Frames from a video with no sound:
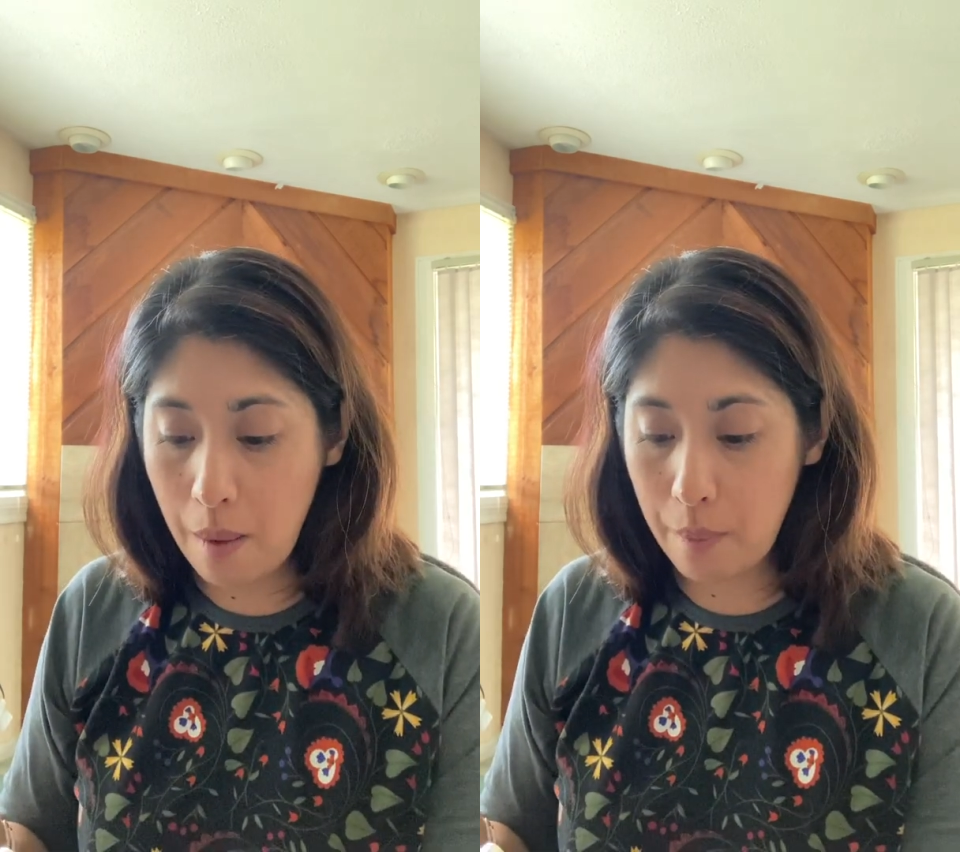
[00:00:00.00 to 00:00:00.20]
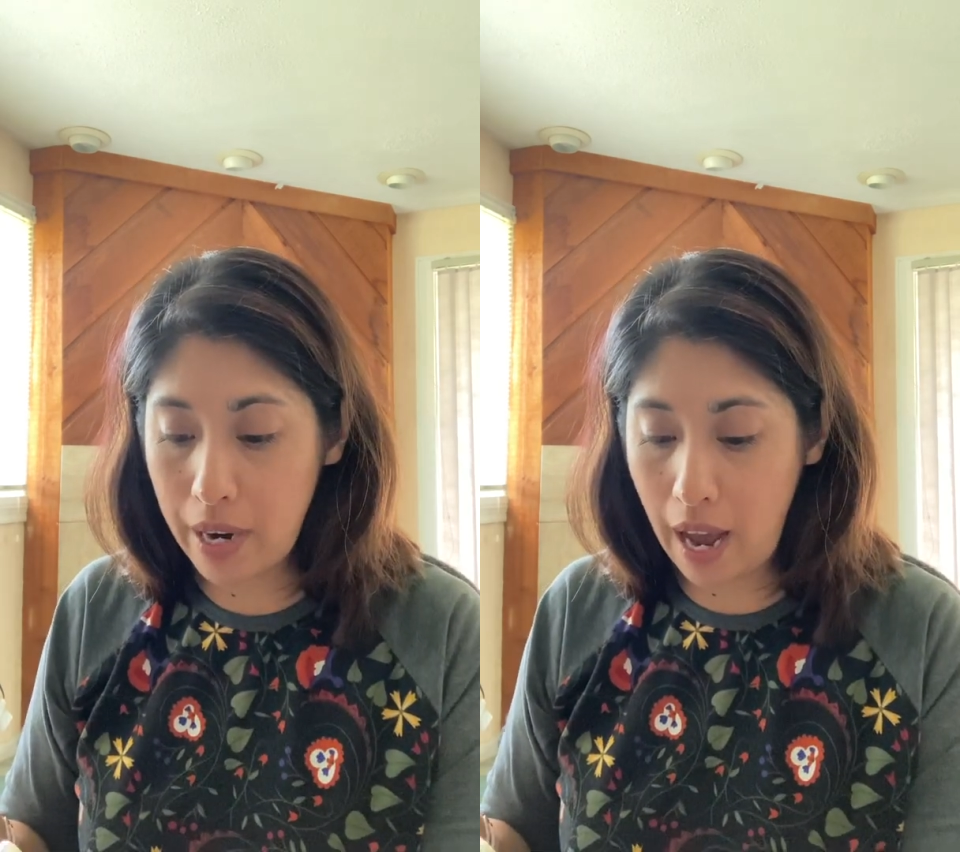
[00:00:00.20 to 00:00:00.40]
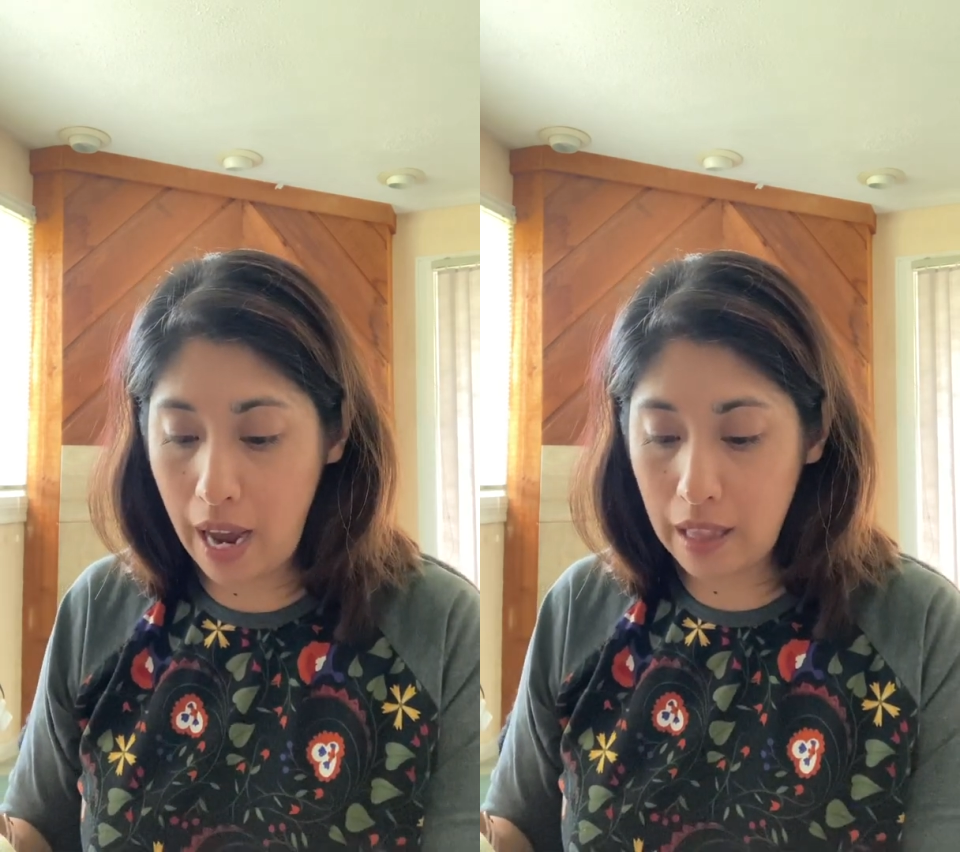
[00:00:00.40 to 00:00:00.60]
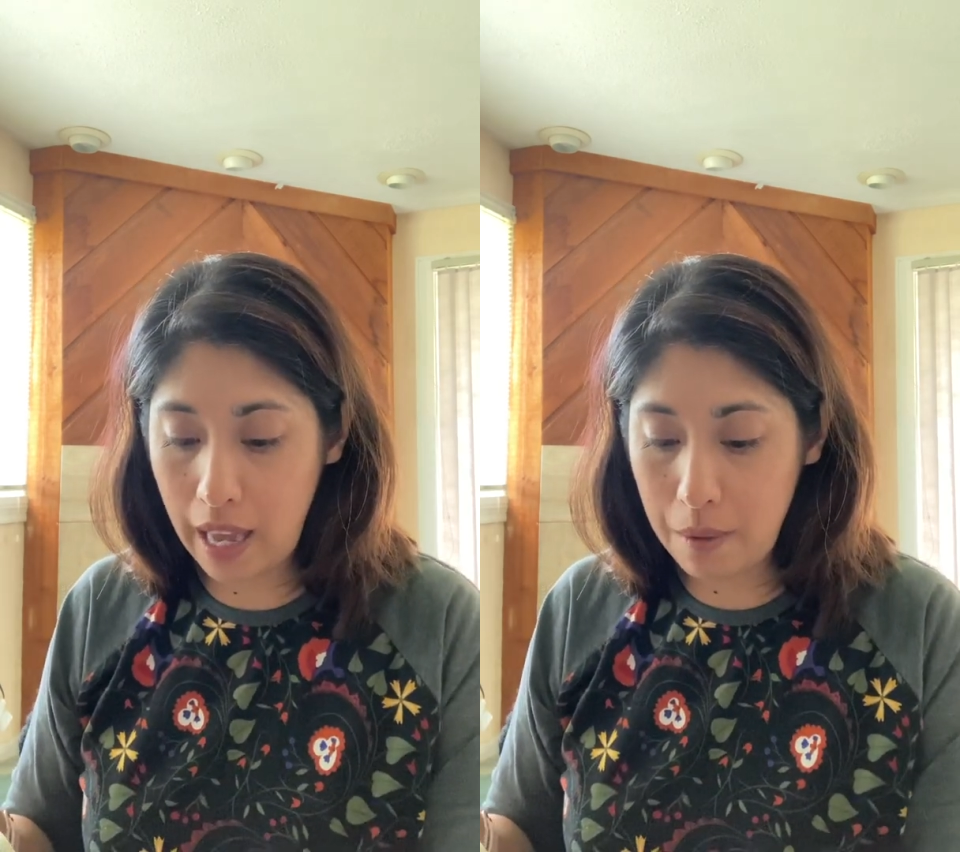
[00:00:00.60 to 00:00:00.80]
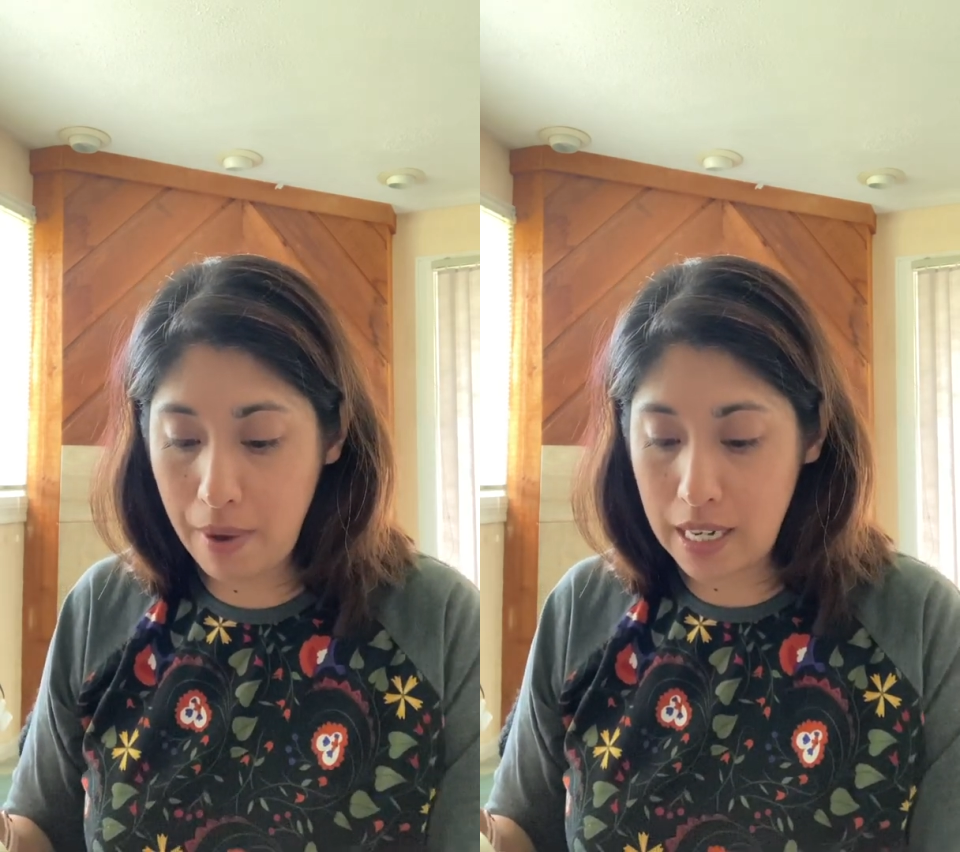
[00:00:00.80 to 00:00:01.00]
But I
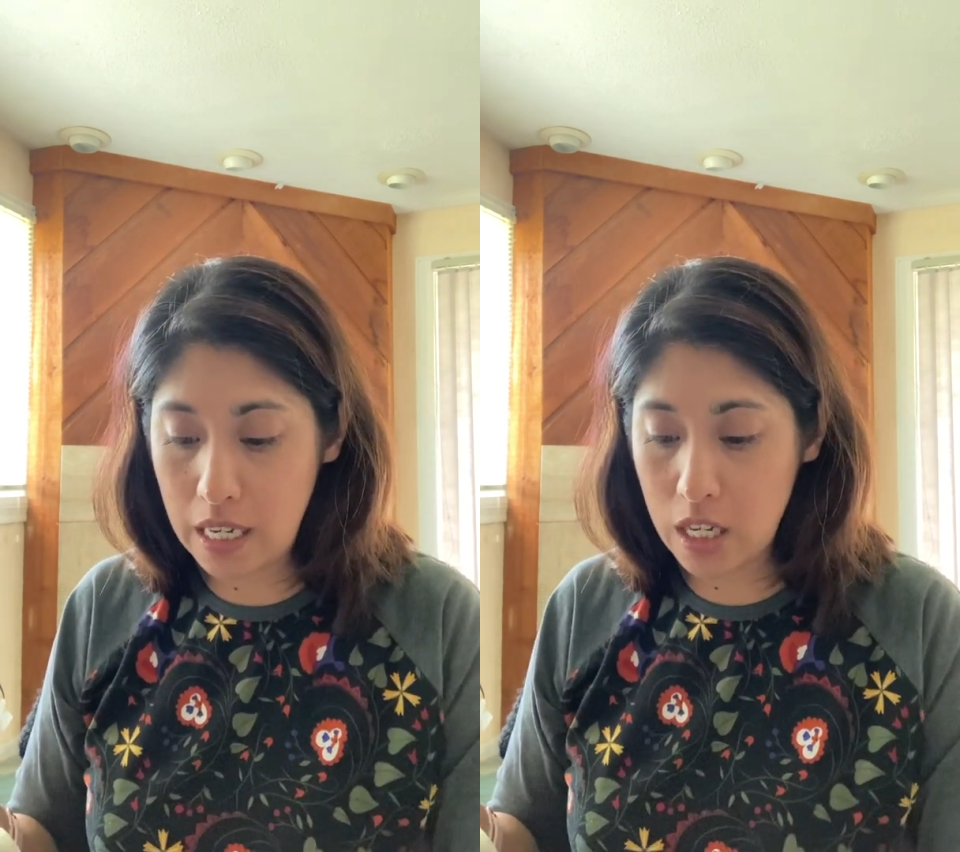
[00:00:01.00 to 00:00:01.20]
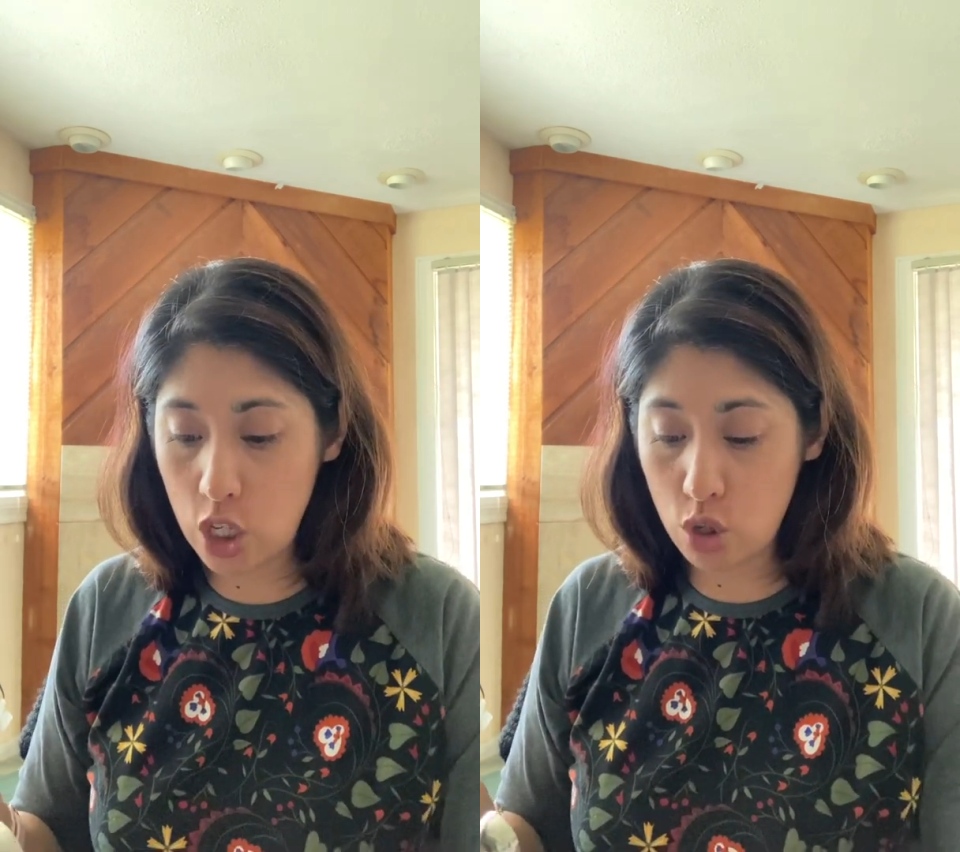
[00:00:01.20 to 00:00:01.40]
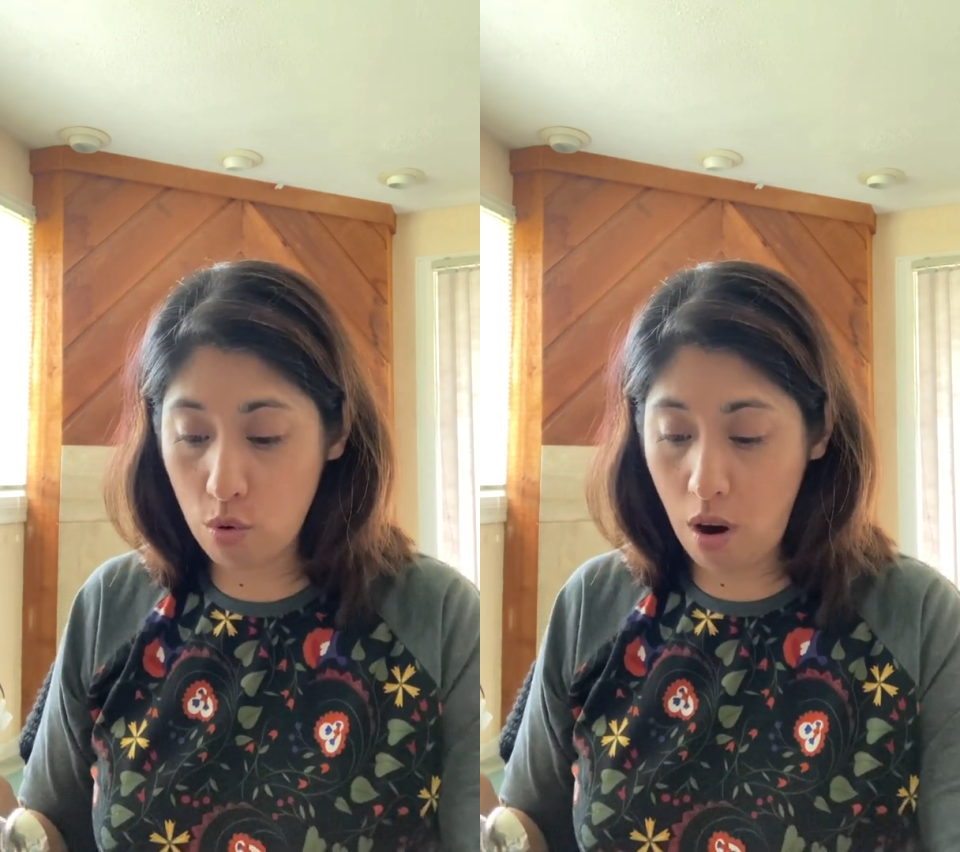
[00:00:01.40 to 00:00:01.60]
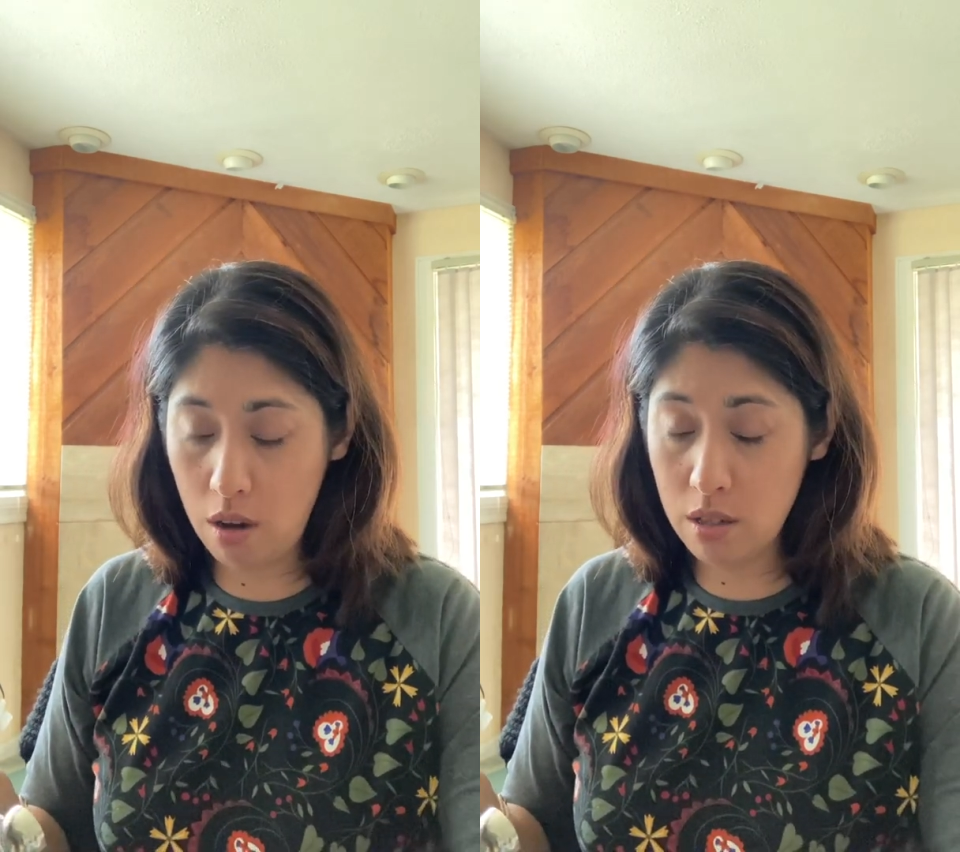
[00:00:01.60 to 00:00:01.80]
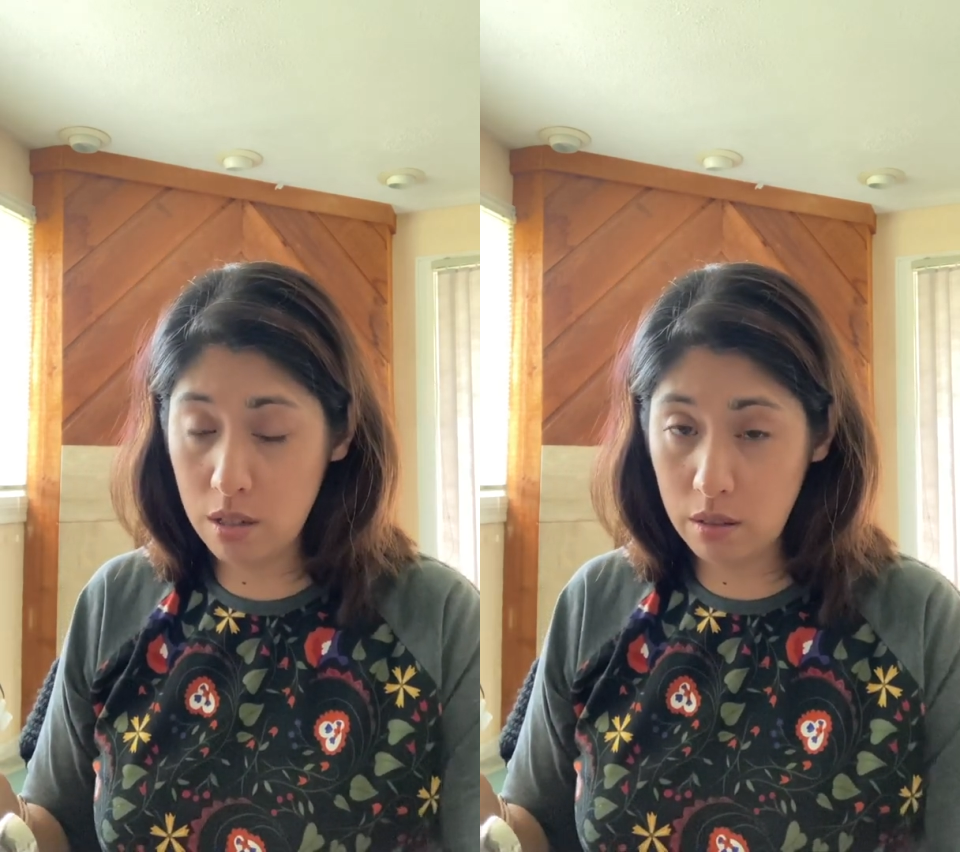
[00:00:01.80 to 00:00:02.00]
like my tea strong,